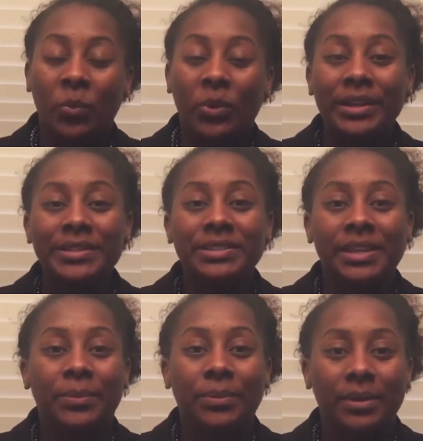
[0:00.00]
One
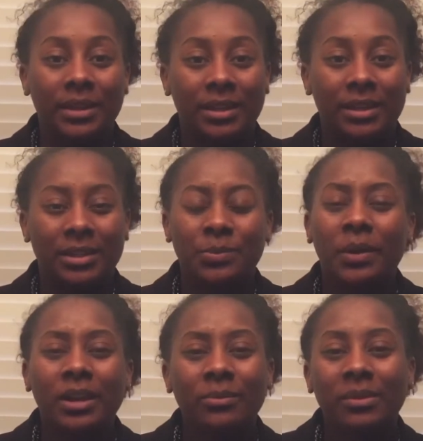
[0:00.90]
example is
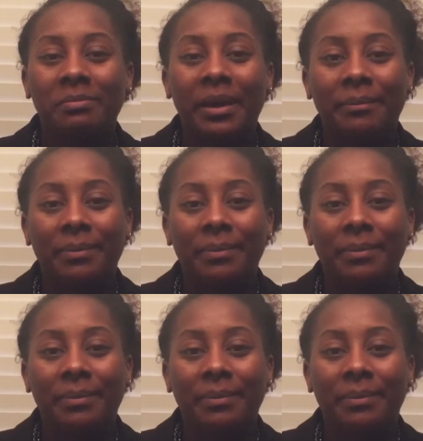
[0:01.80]
working with my